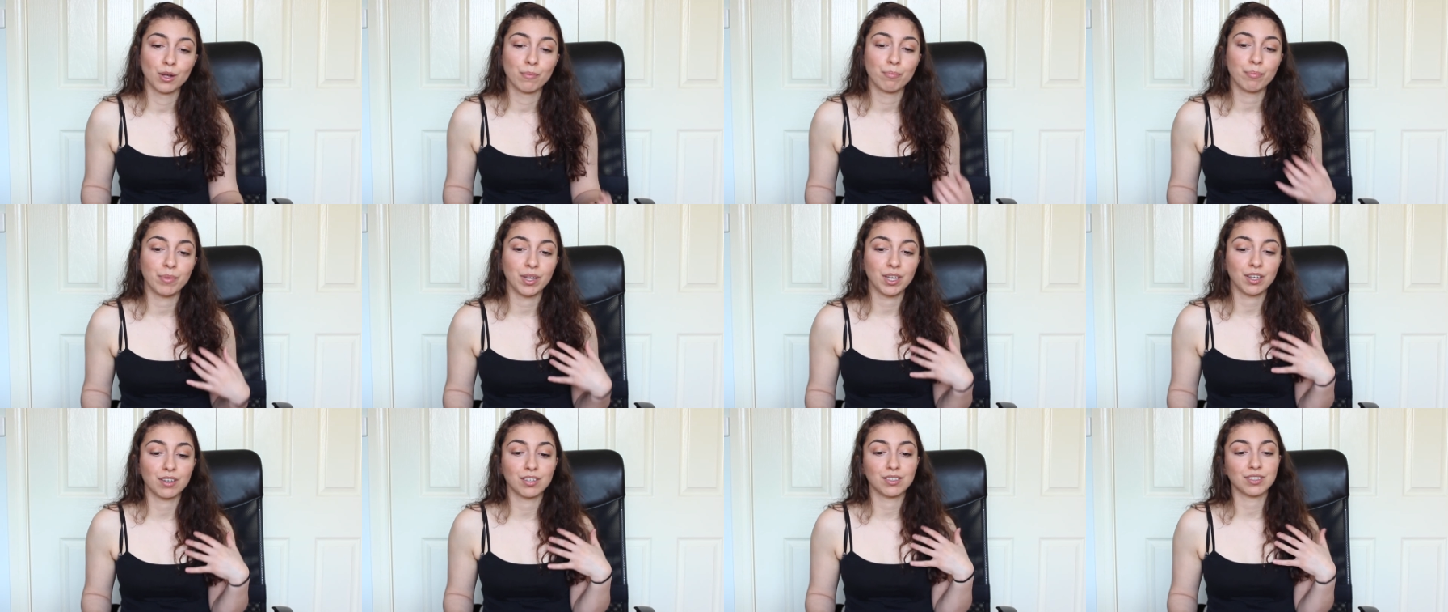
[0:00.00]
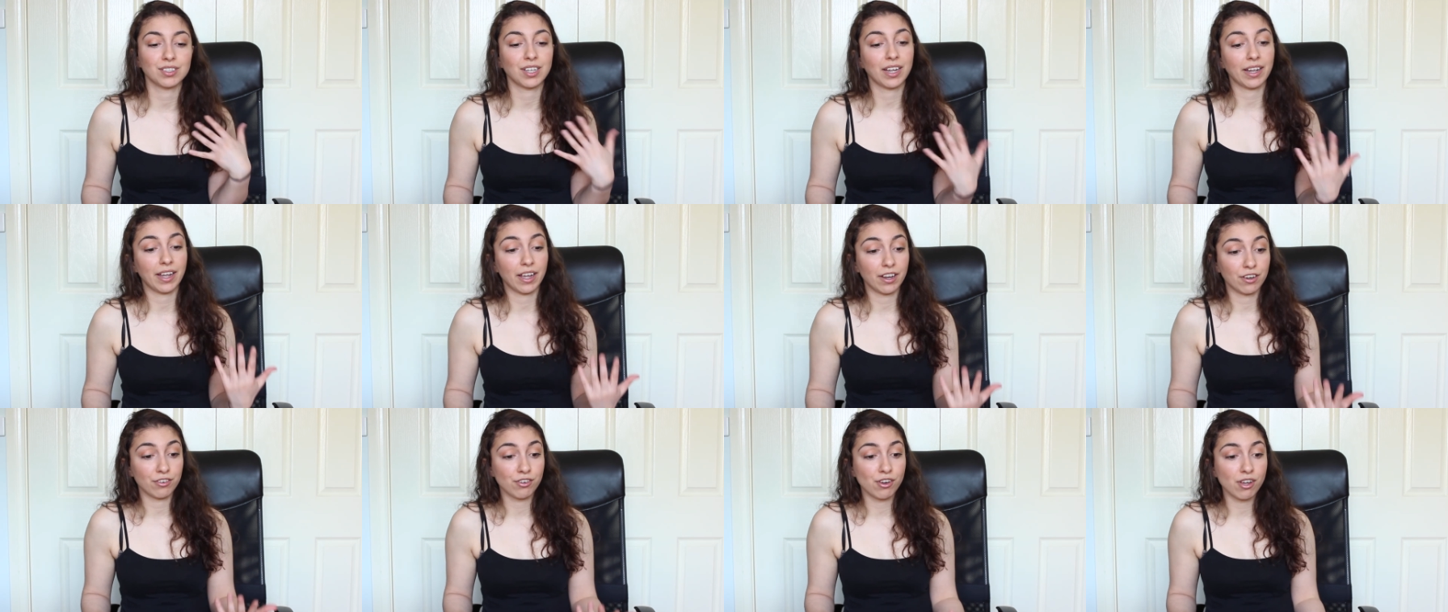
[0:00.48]
because I
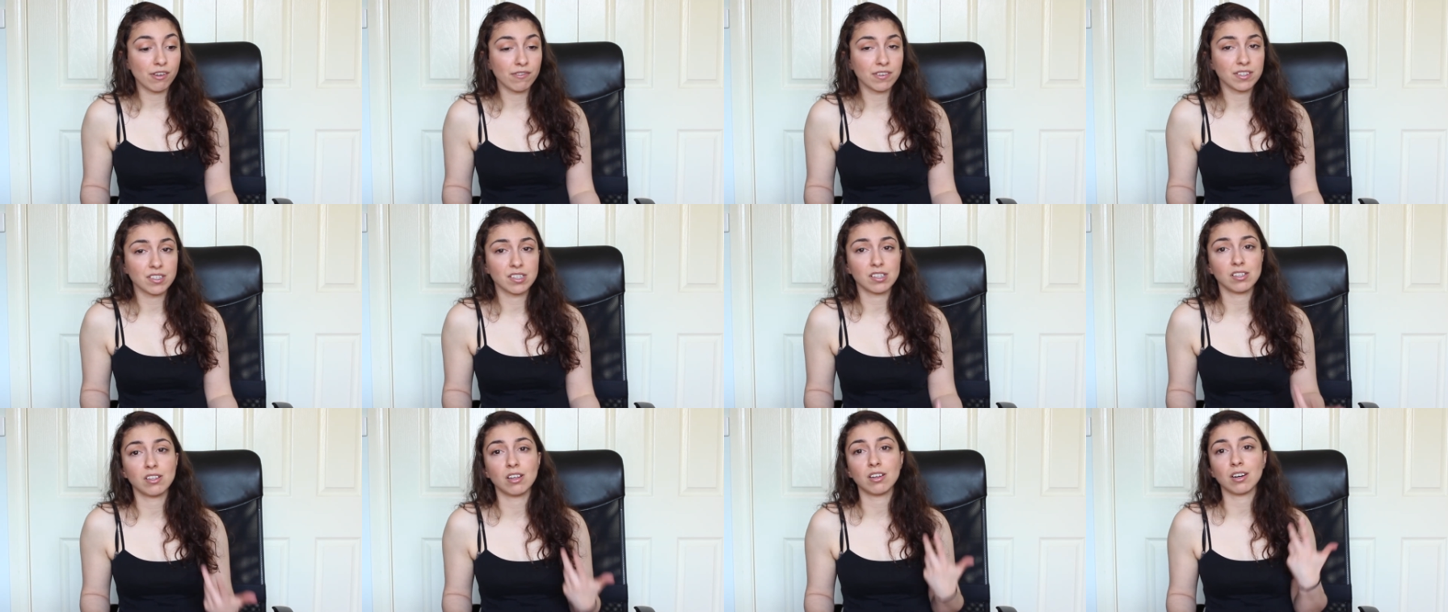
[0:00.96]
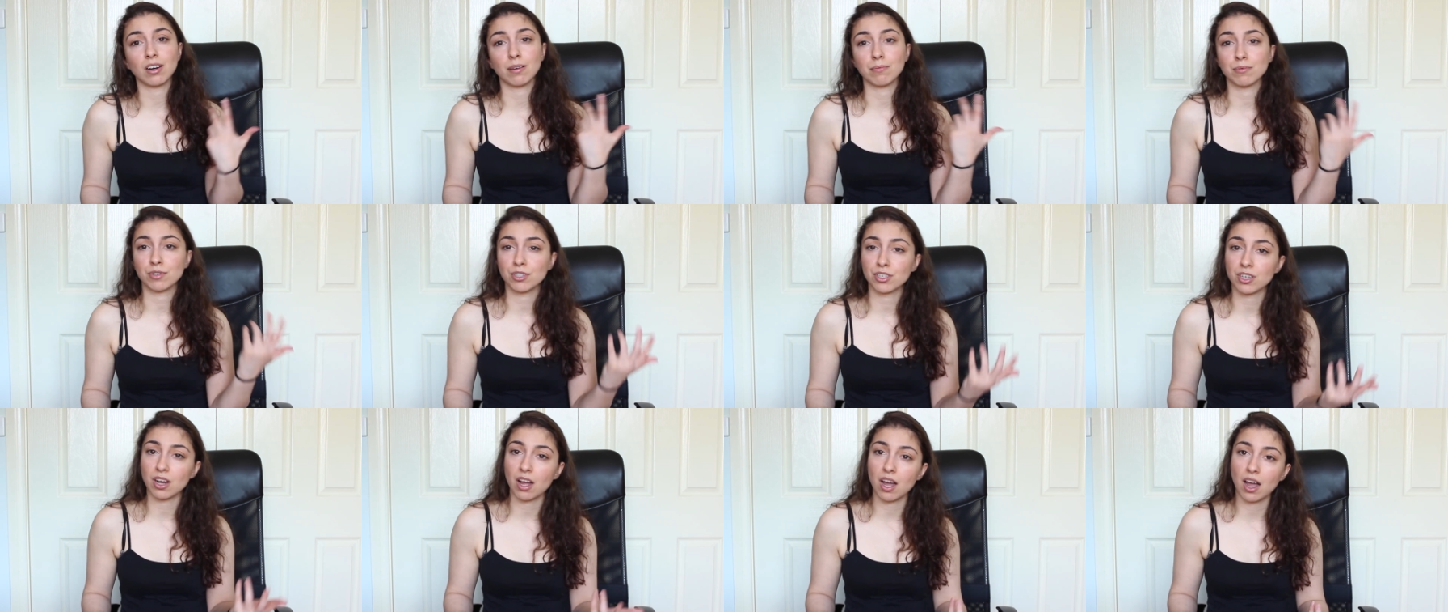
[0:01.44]
get nervous a lot, I'm
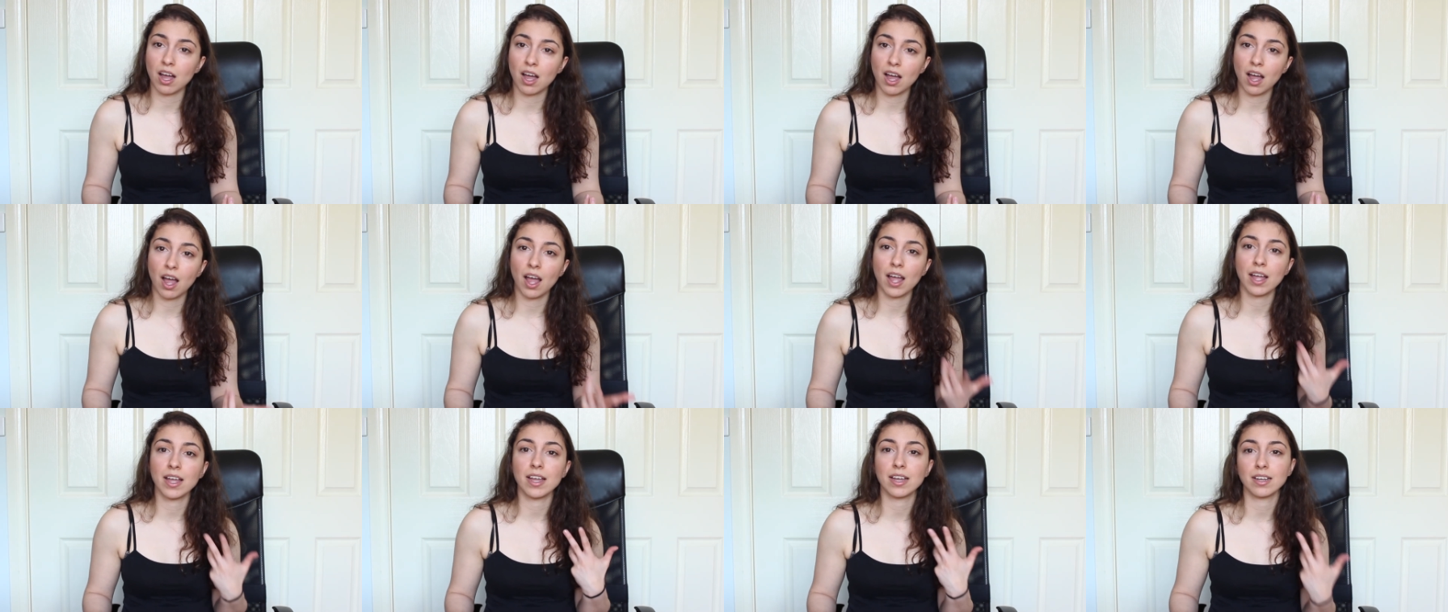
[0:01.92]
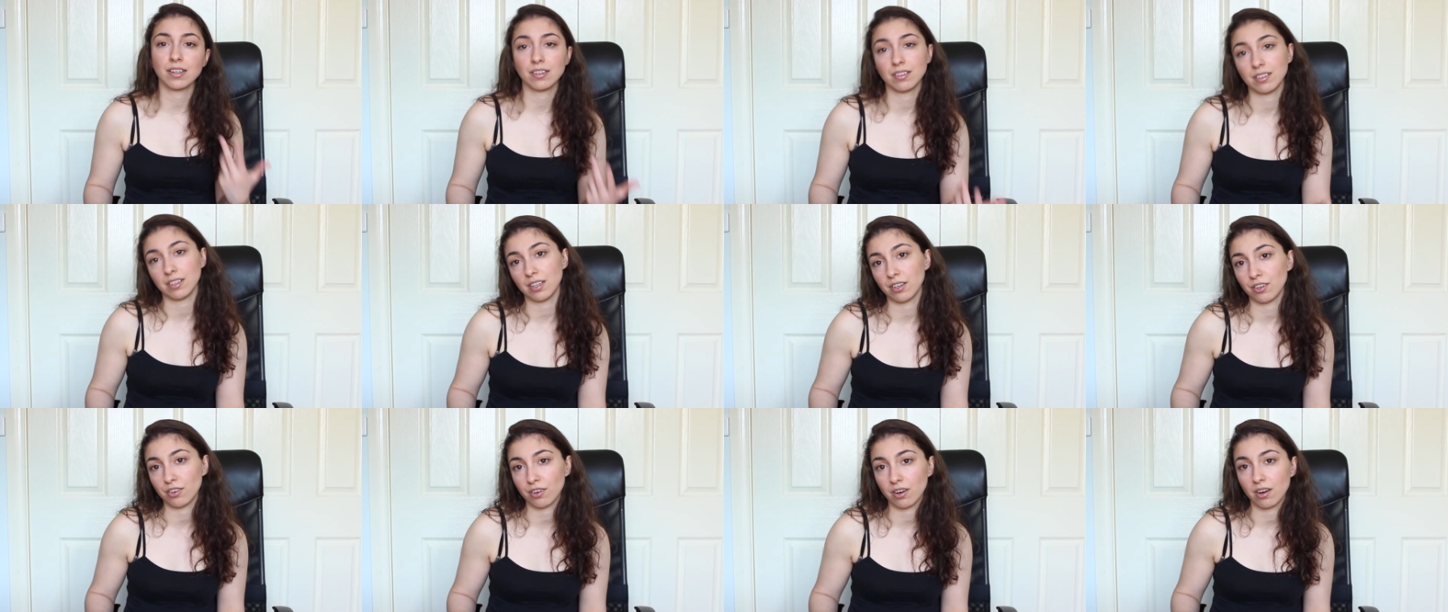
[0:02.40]
shy,
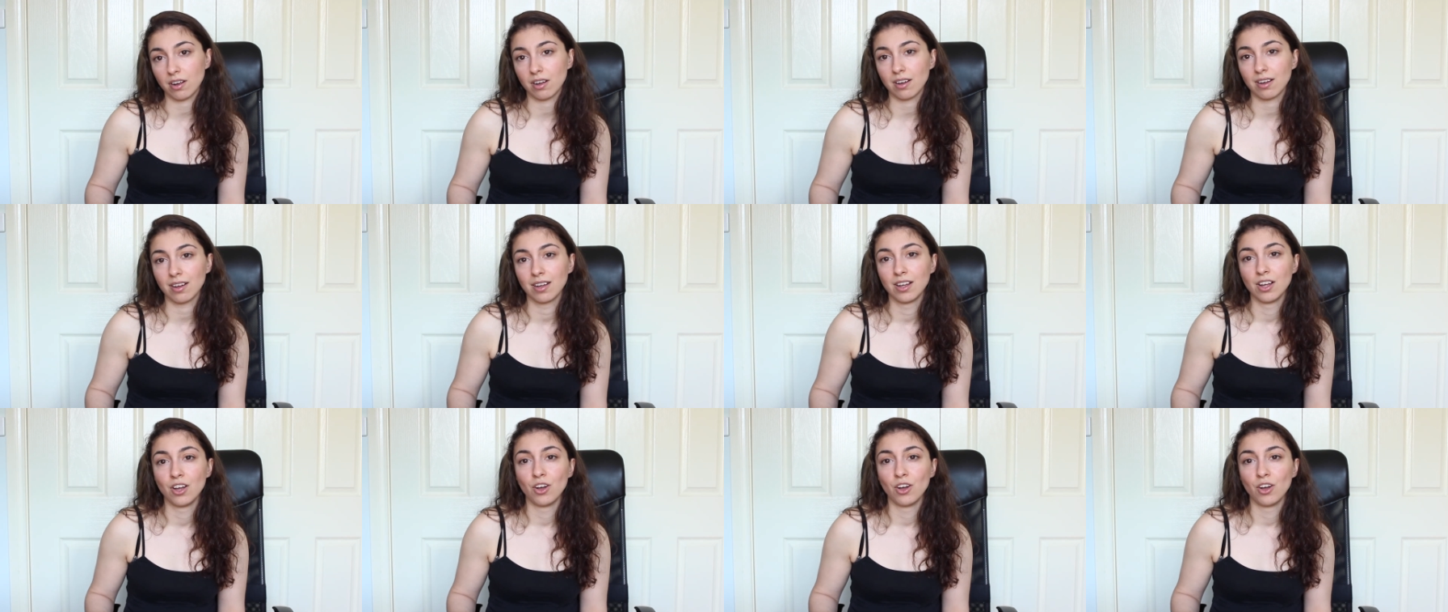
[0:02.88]
etc.